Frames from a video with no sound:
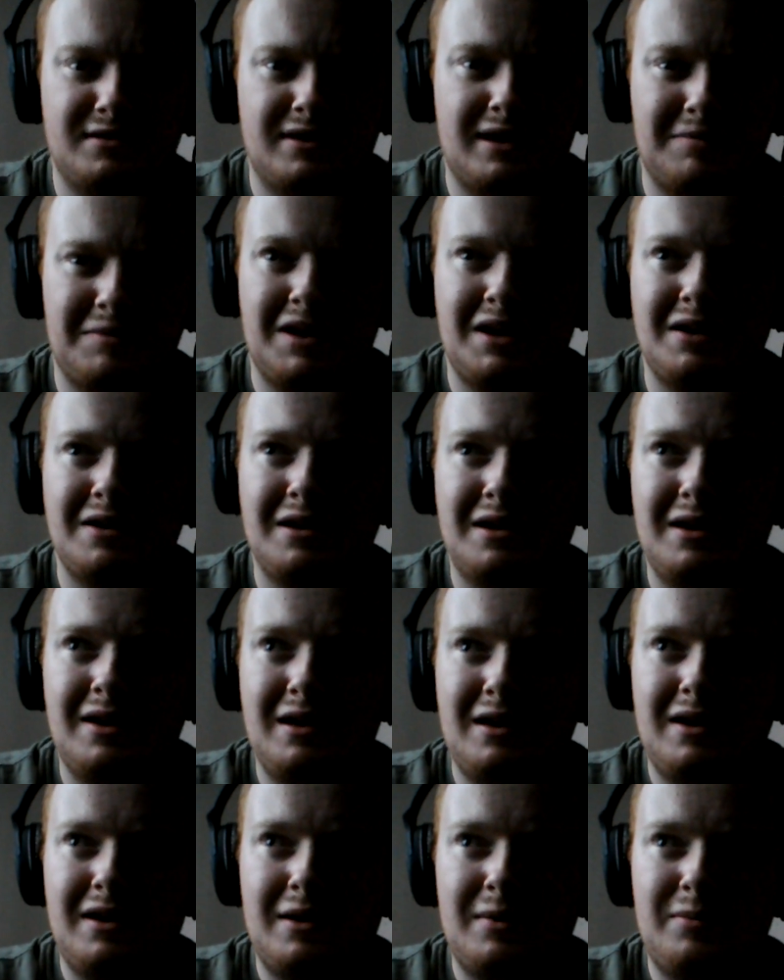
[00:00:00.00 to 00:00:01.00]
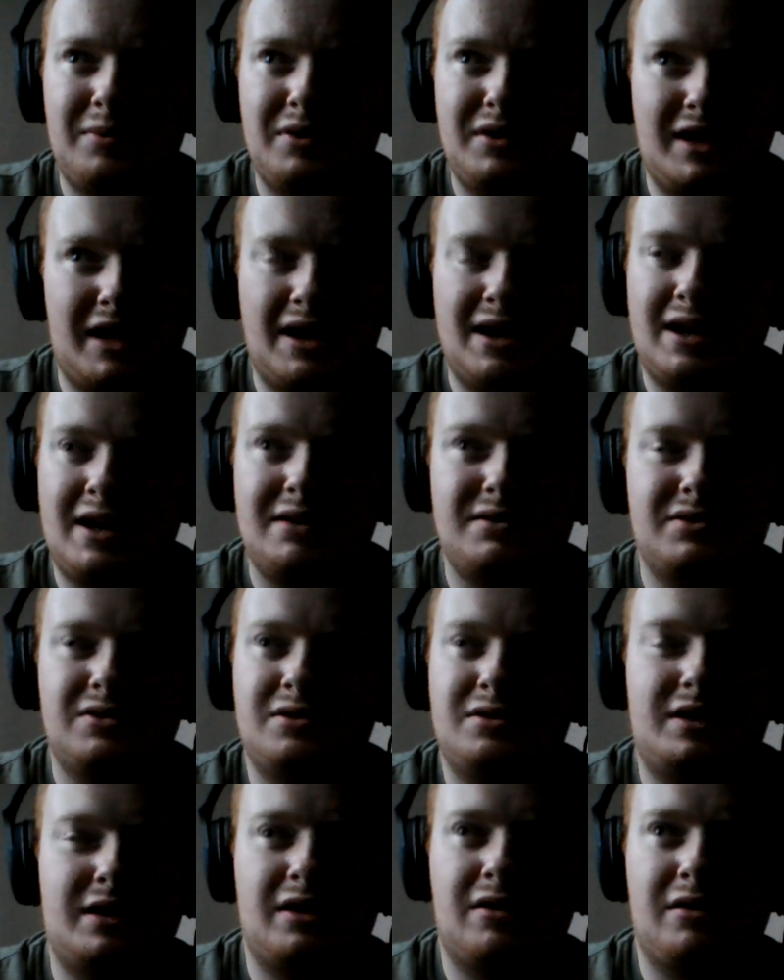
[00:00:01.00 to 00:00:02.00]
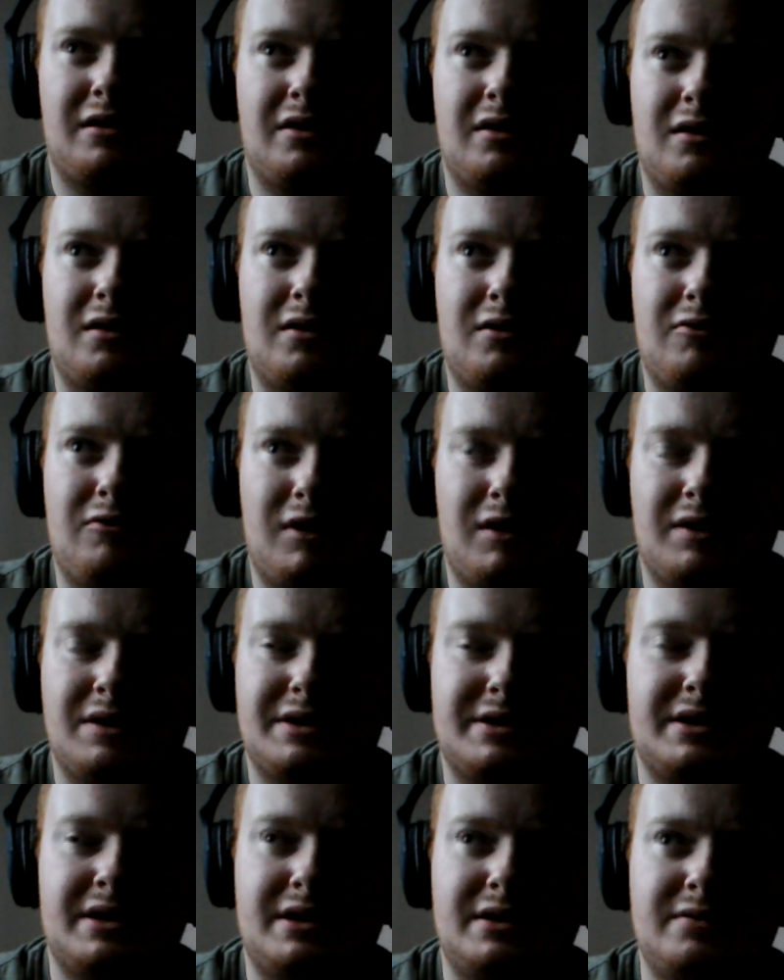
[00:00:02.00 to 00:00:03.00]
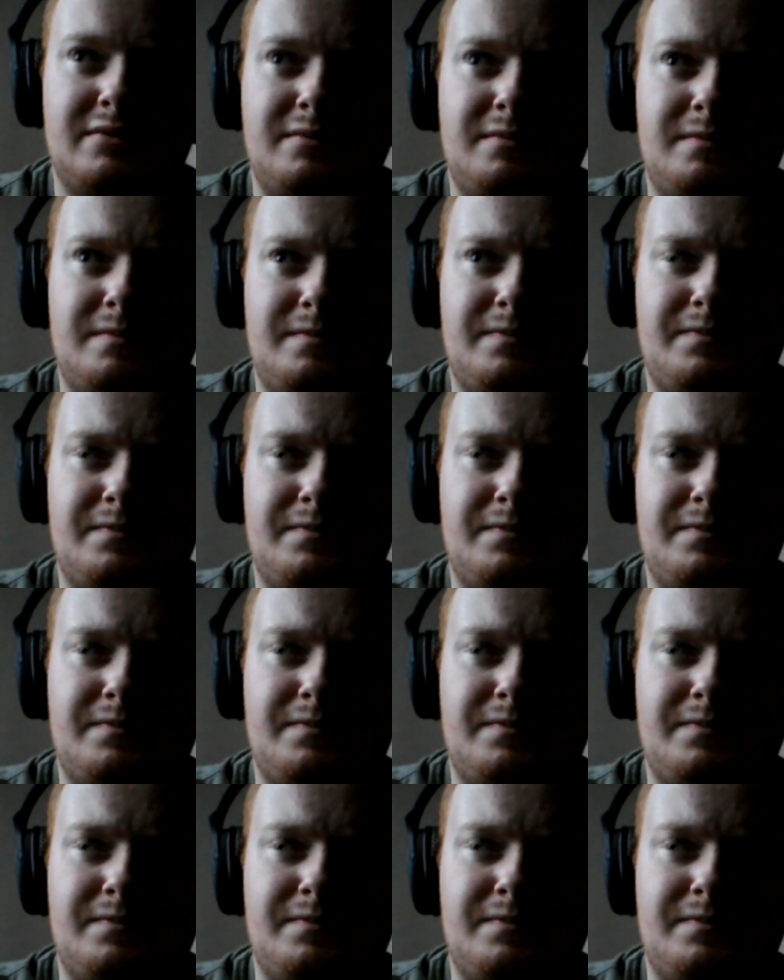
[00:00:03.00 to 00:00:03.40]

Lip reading: I mean, but yeah, he hasn't done anything great this season.